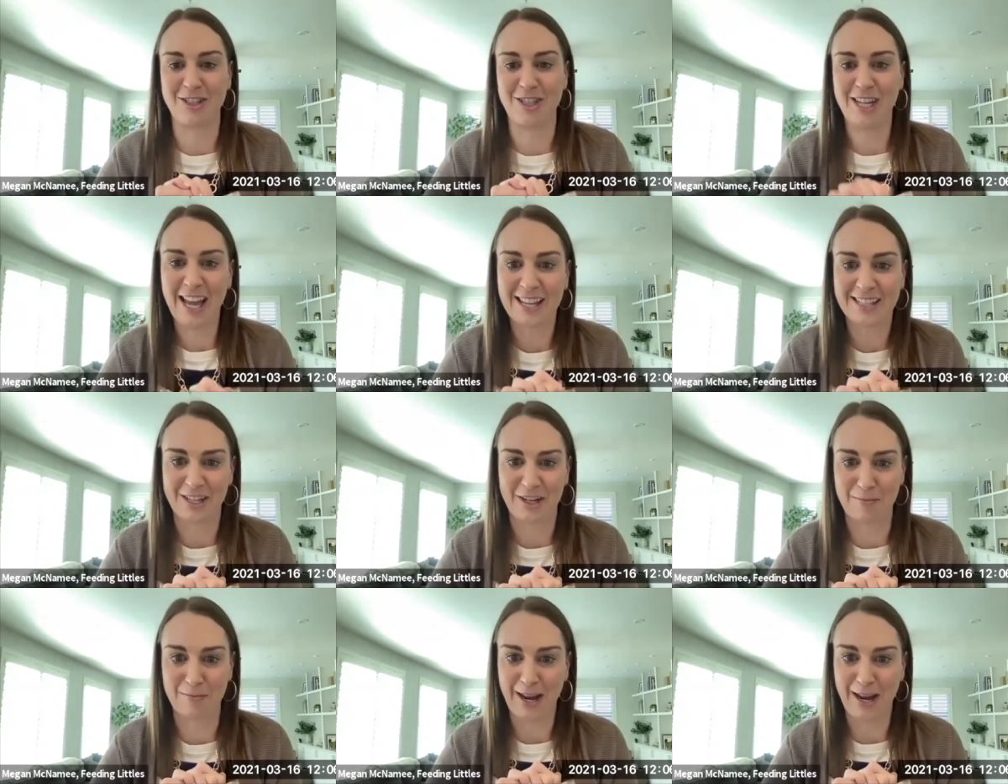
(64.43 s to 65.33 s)
she has on
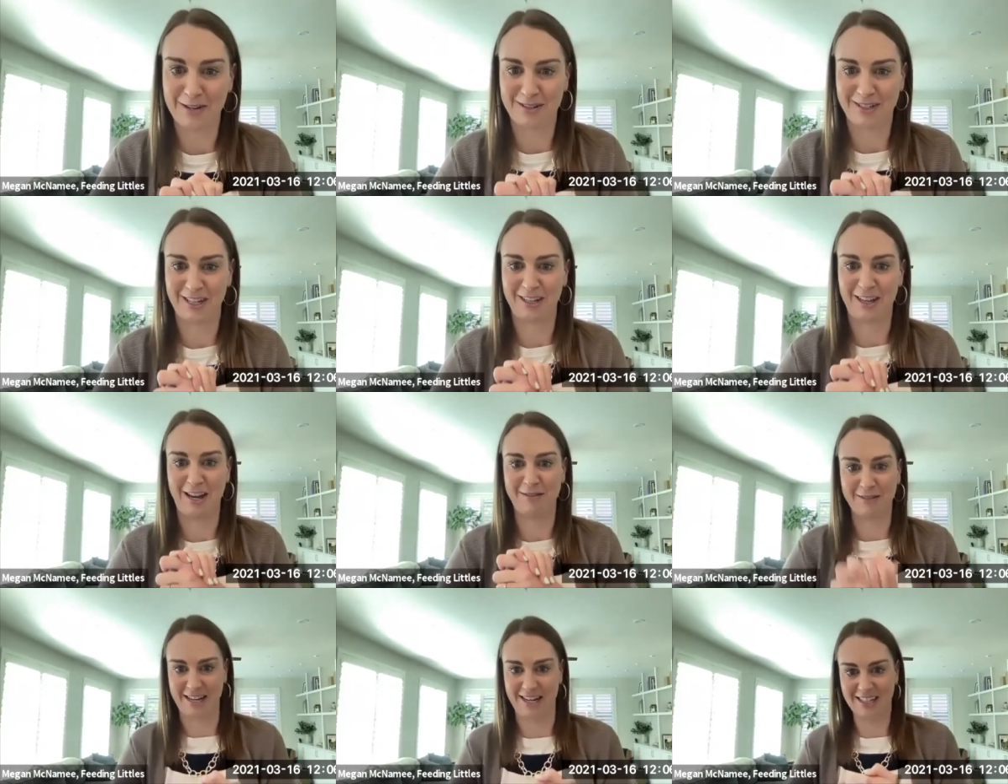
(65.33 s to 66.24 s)
her bio until I
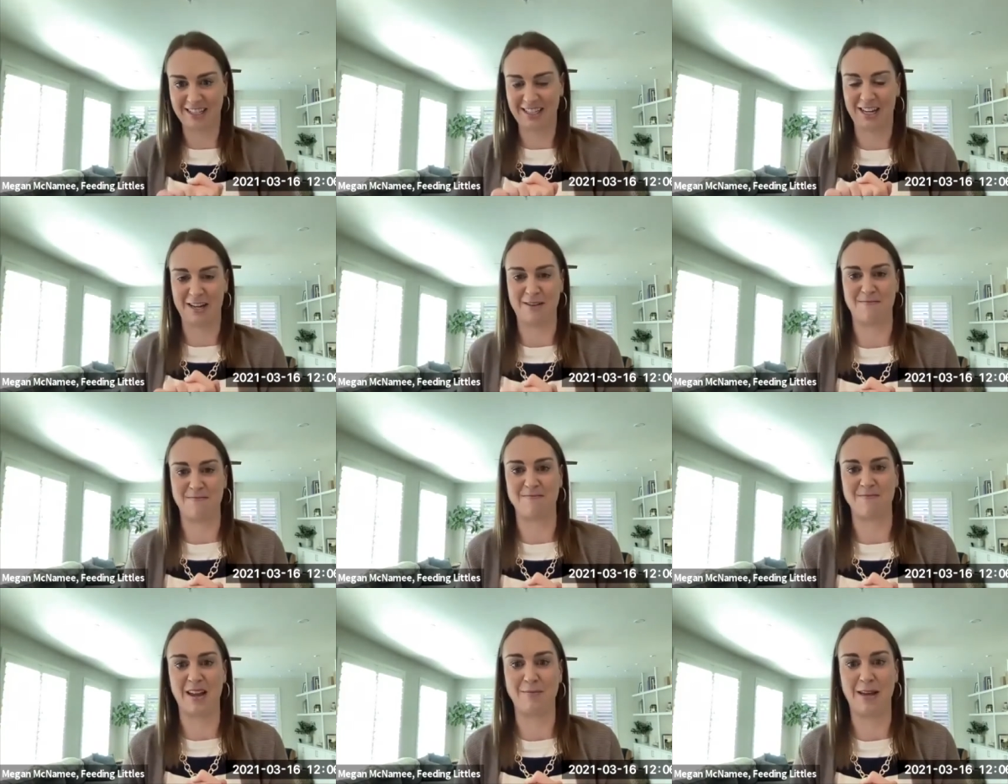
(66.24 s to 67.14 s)
read it.
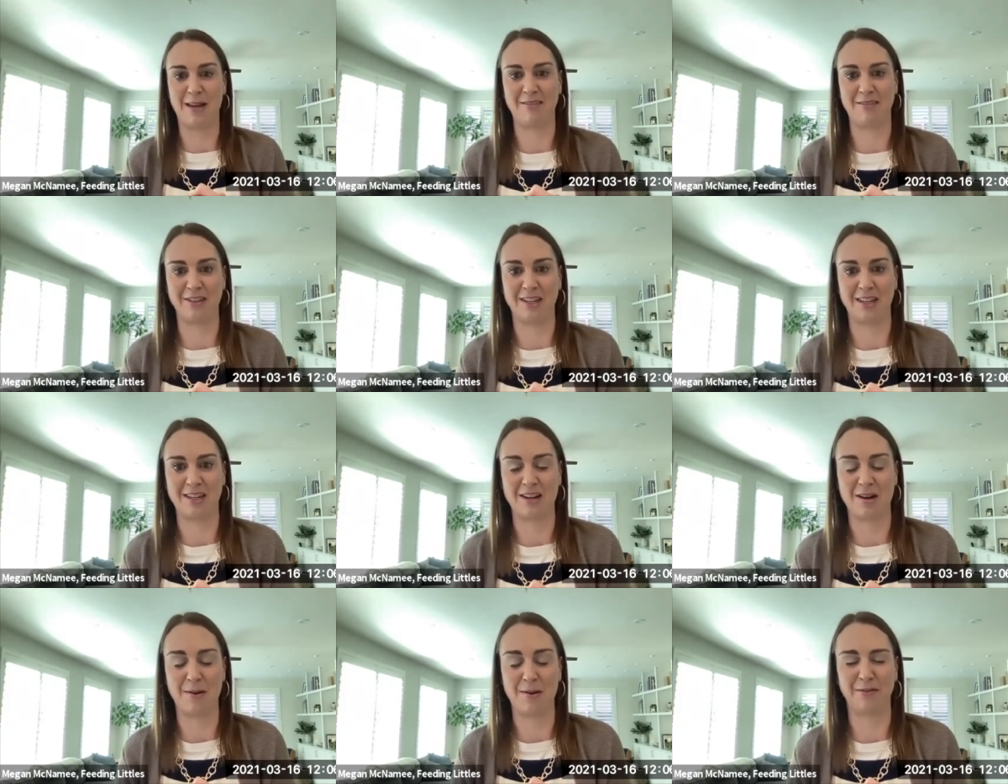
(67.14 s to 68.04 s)
Um, I met Evelyn
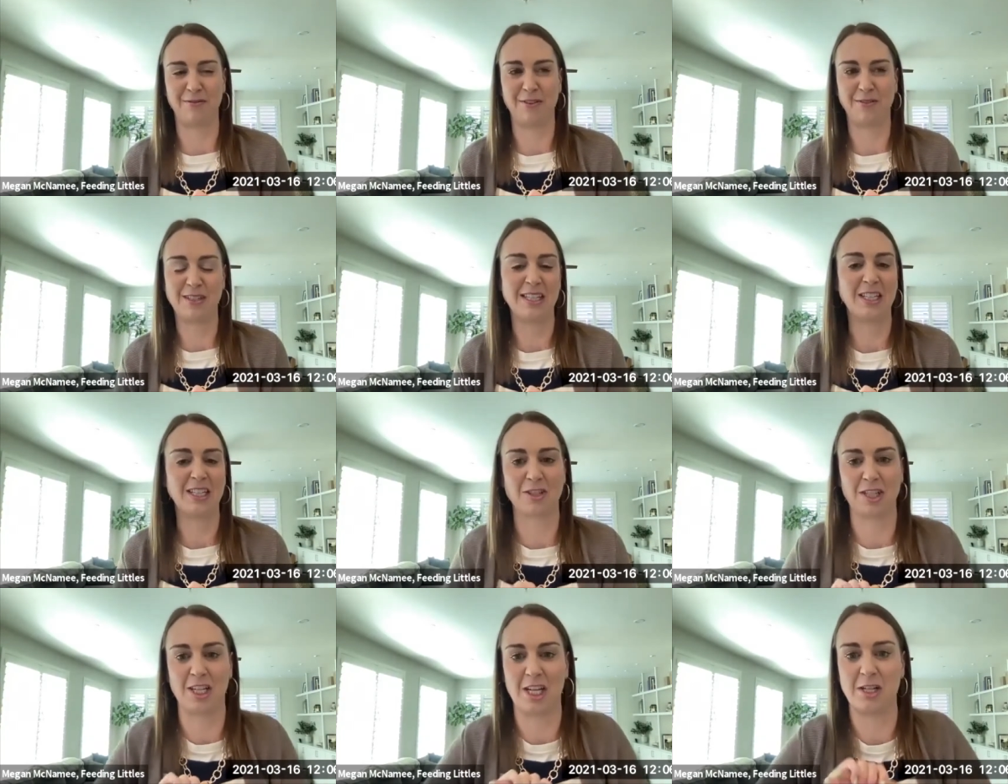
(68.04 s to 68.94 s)
about 15
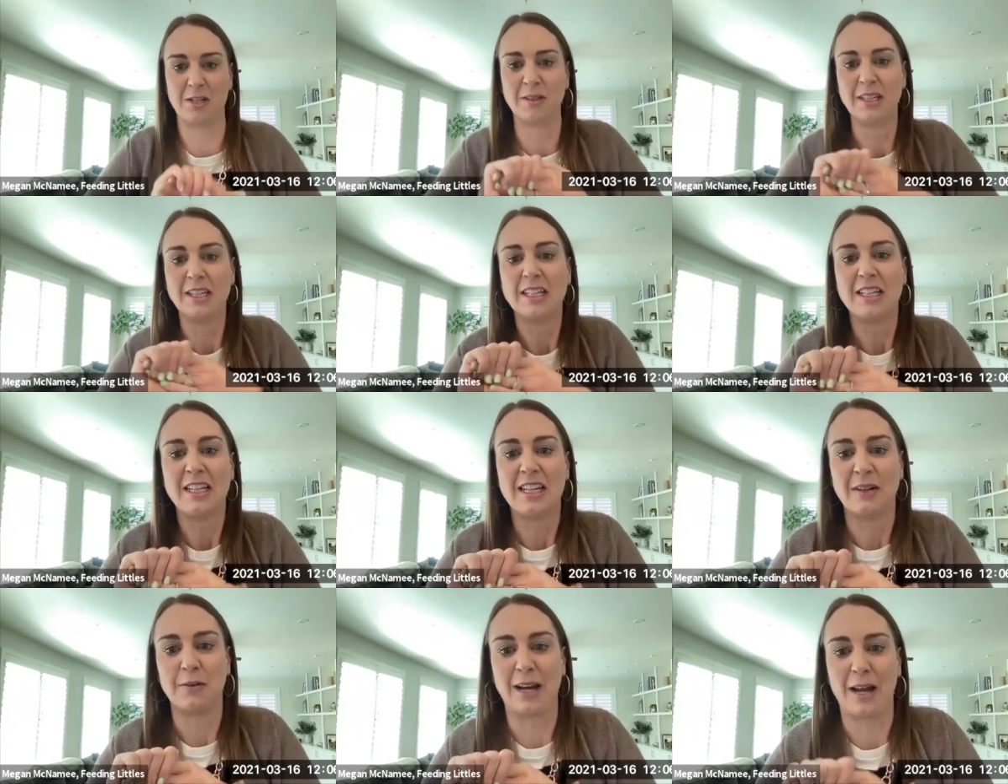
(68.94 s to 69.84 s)
years ago
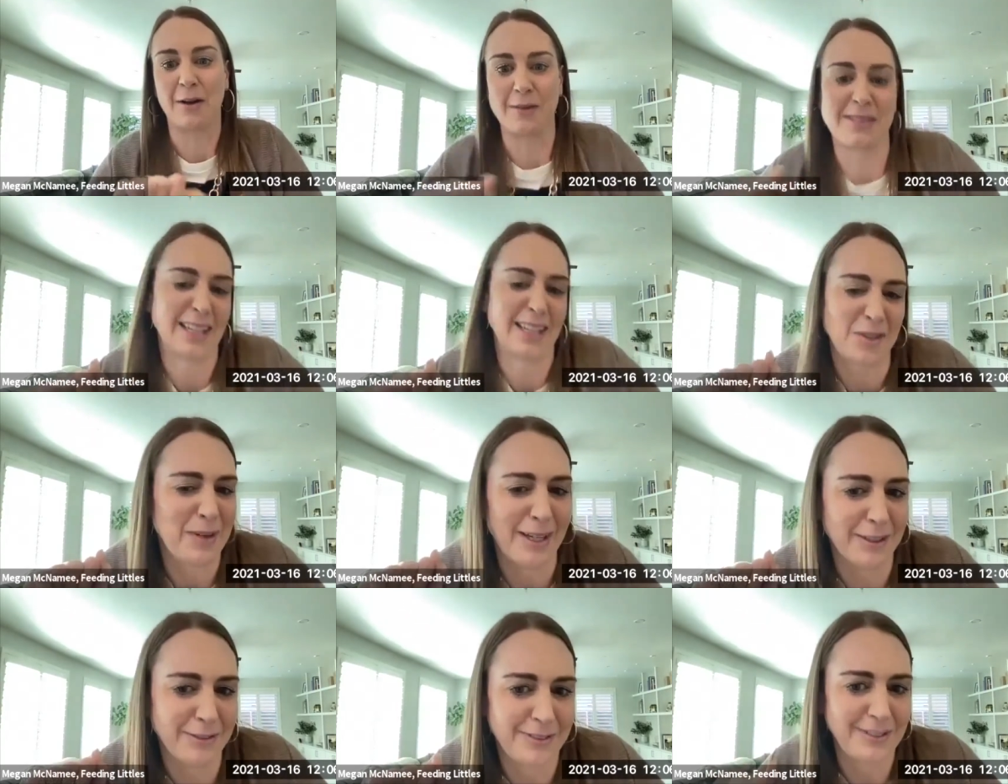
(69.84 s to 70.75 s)
when I was like
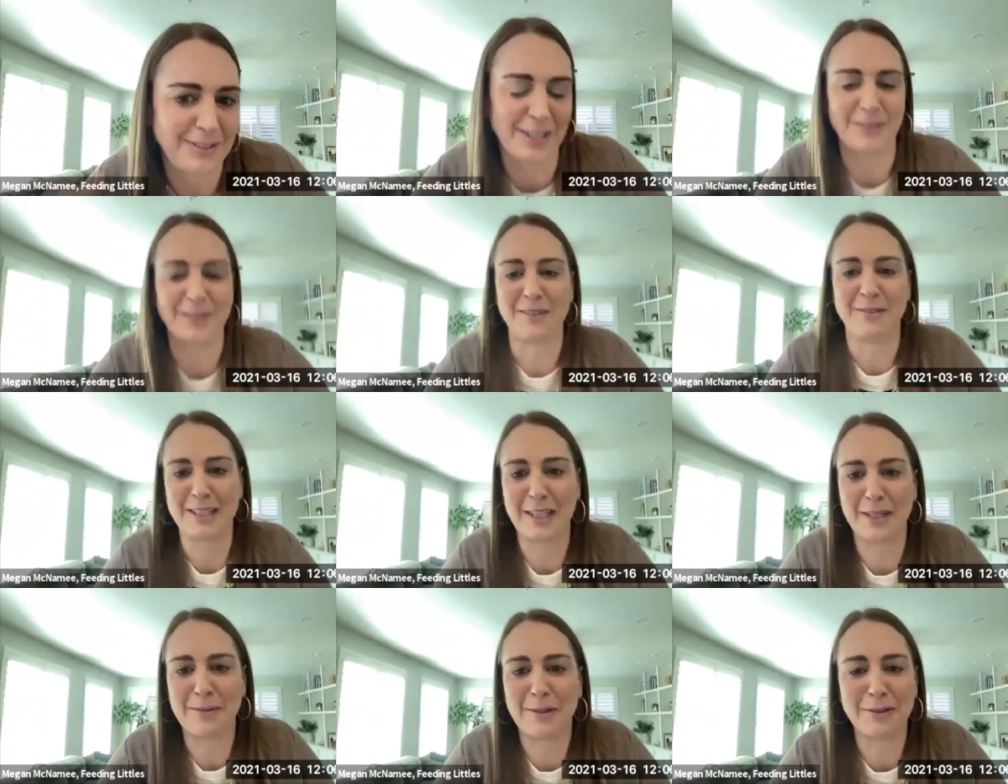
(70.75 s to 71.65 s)
12. No, I was a
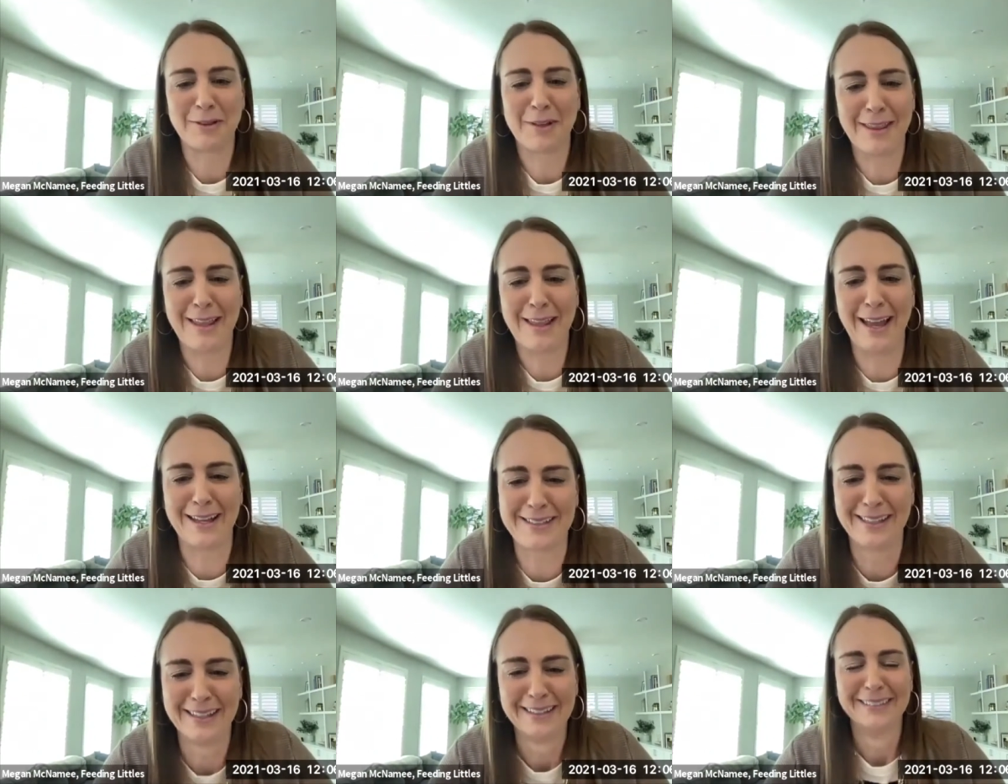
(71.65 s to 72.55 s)
little bit
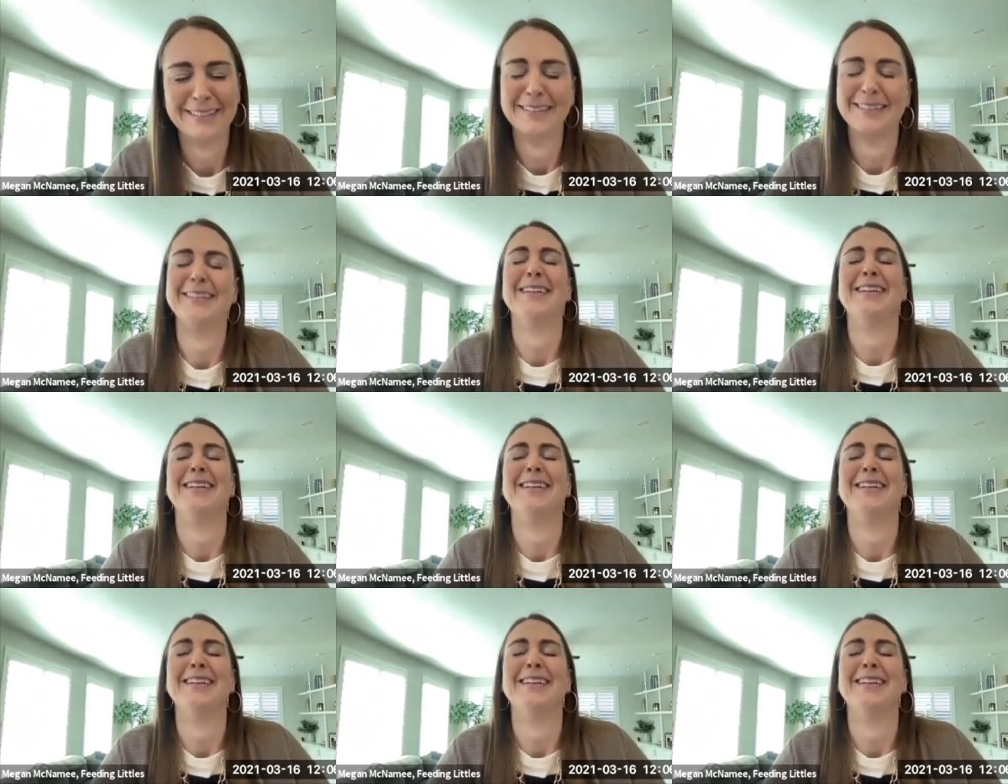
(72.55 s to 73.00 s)
older.